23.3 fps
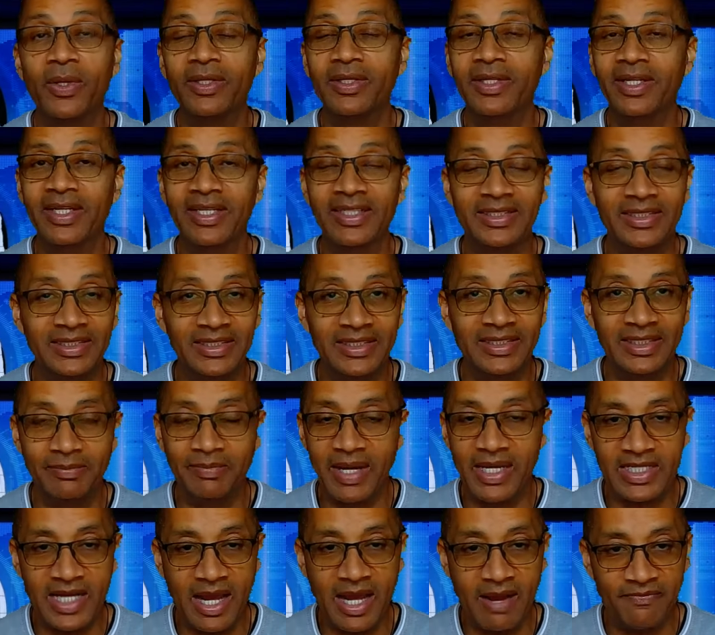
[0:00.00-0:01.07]
important. And this is in
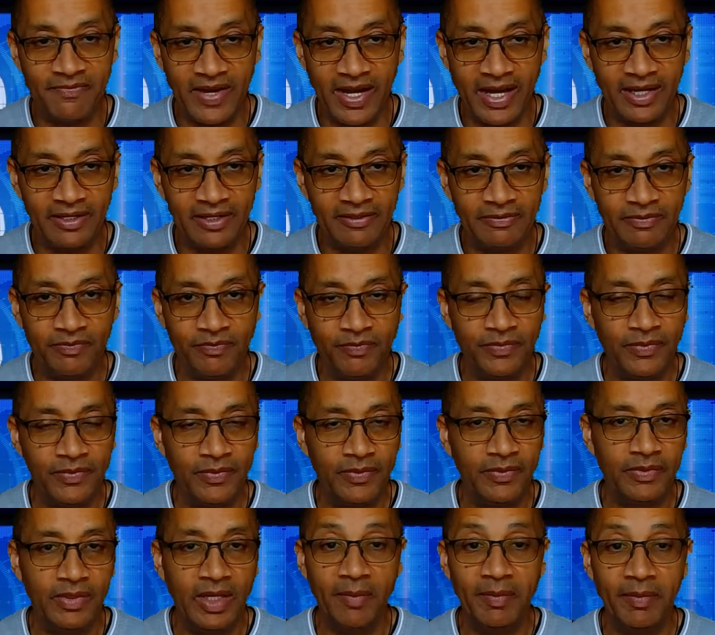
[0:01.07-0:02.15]
my top 5.
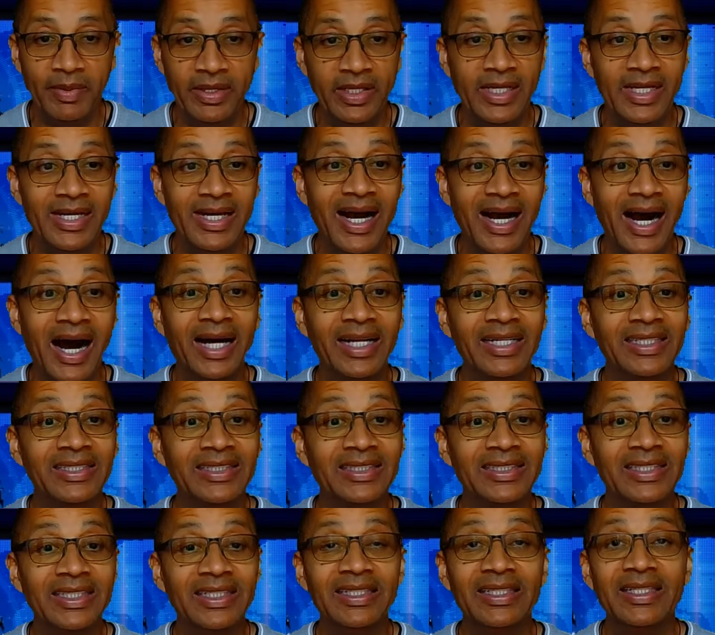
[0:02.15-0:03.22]

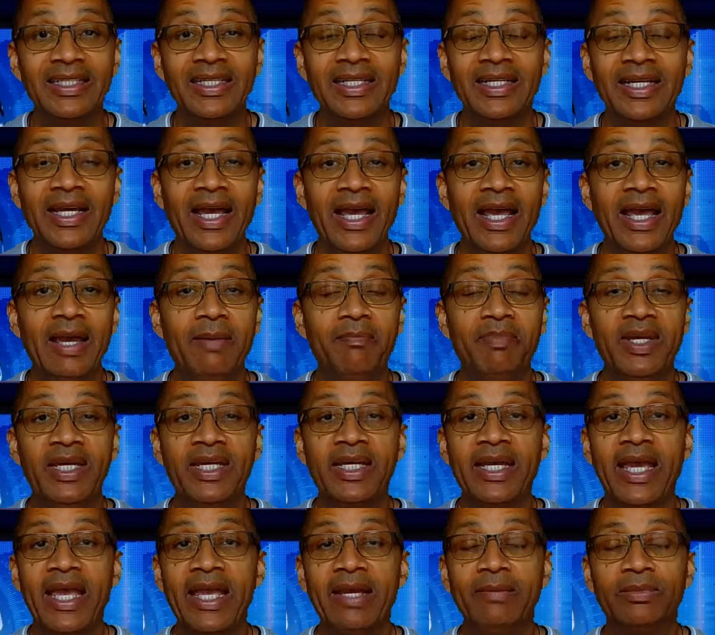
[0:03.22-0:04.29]
Honesty and
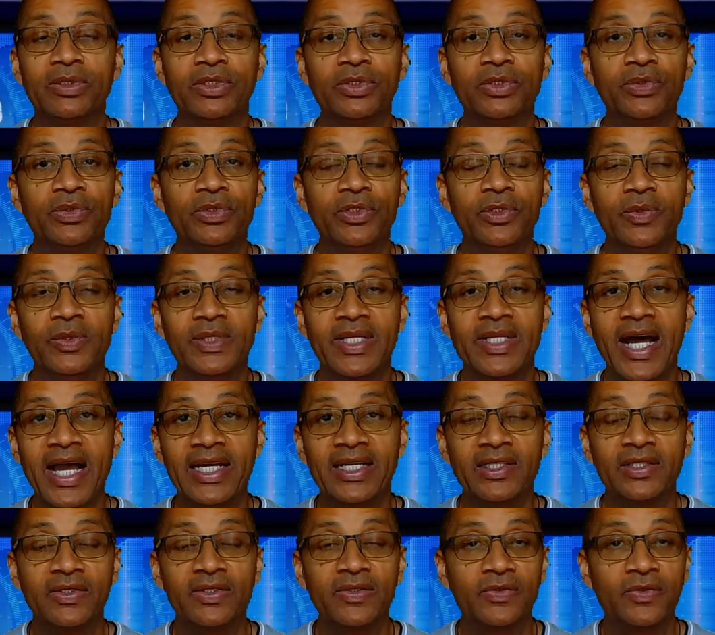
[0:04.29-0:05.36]
being able to
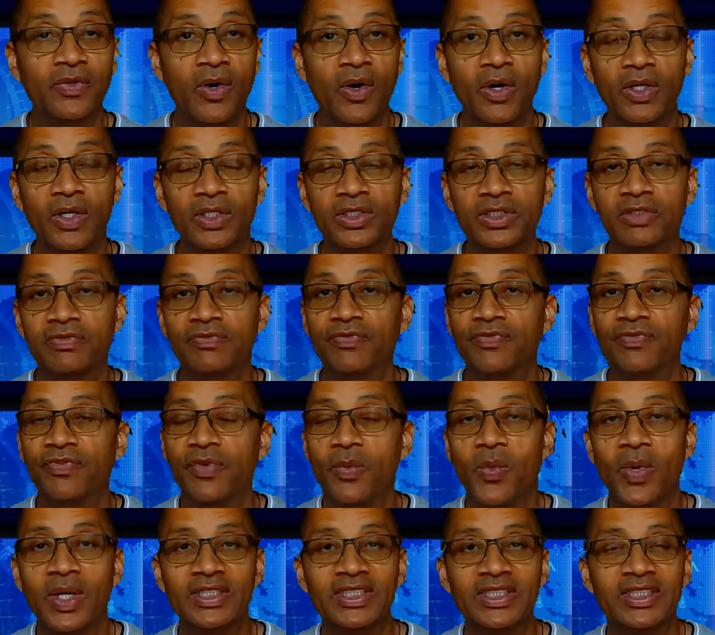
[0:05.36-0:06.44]
unite. Cross
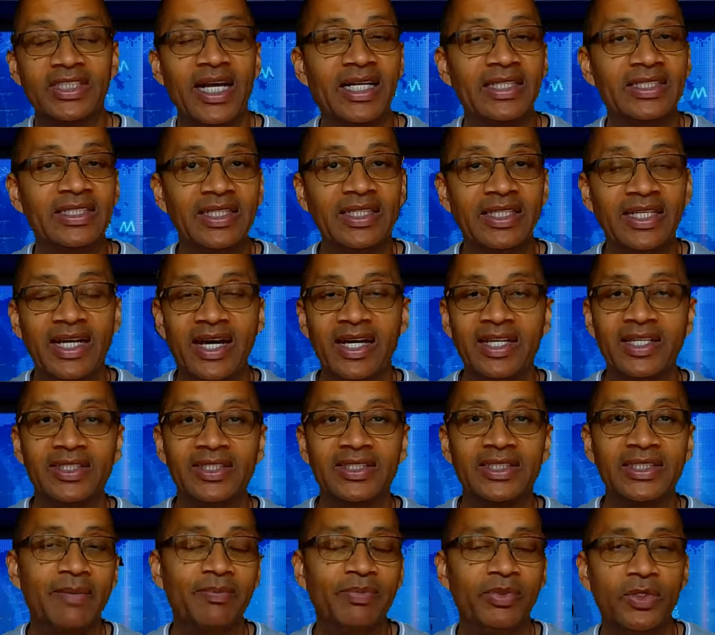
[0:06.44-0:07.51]
from one side to the
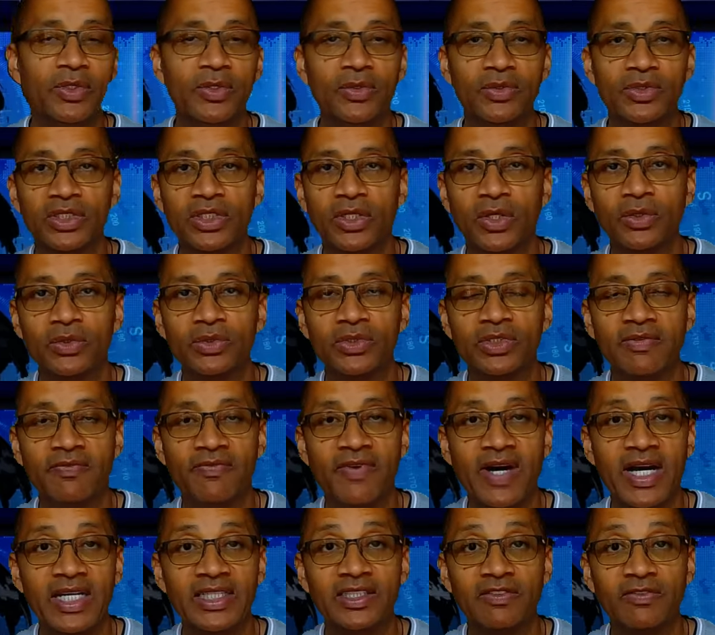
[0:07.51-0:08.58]
other. Stop using those
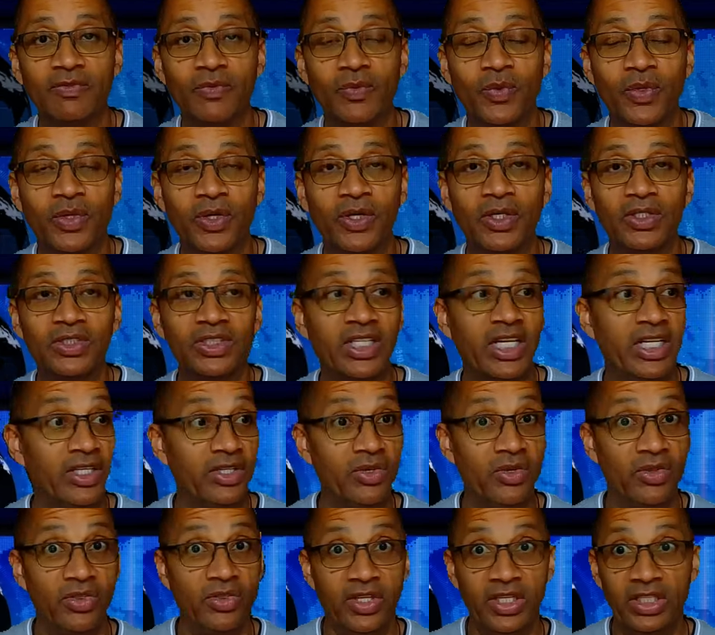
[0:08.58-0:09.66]
divisive words
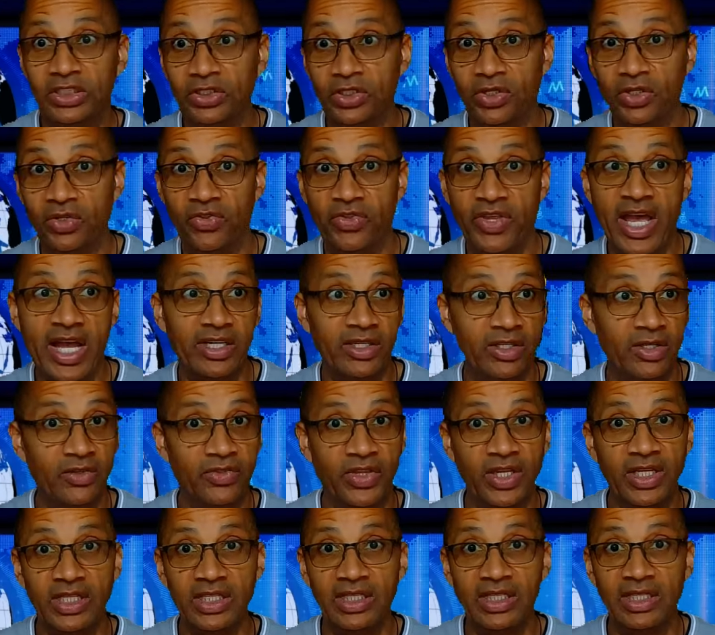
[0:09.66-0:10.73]
and you're this, you're that, you're
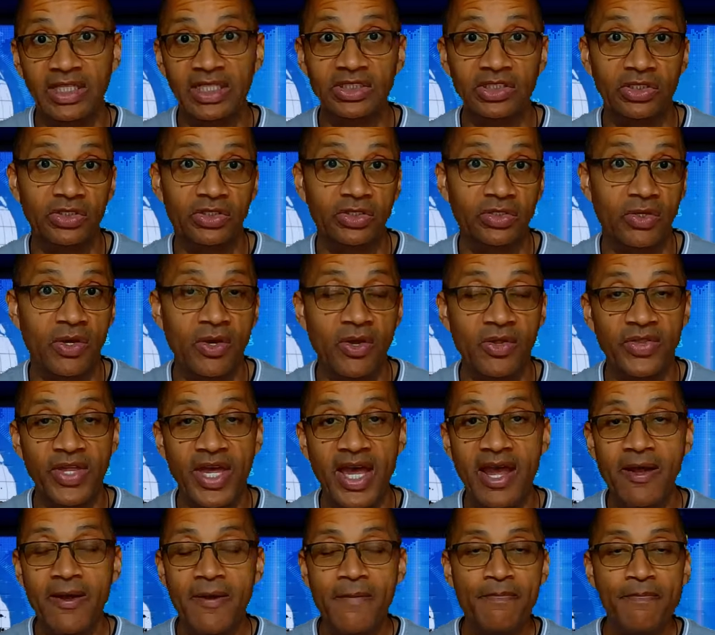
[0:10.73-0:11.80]
thinking this, and you're all
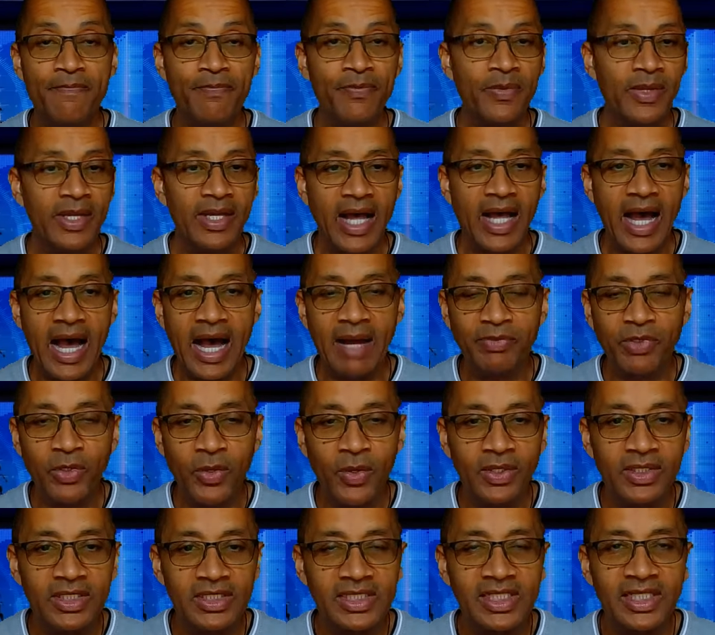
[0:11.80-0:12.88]
that. I'm
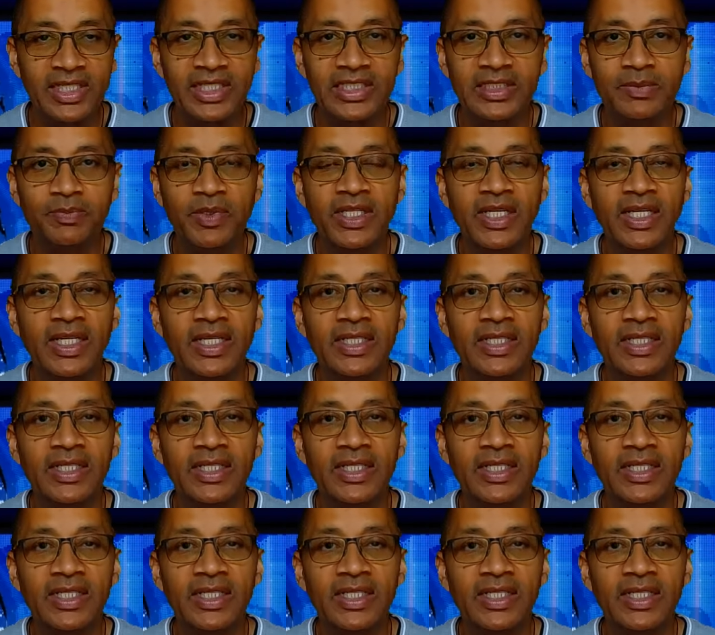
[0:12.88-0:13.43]
doing this list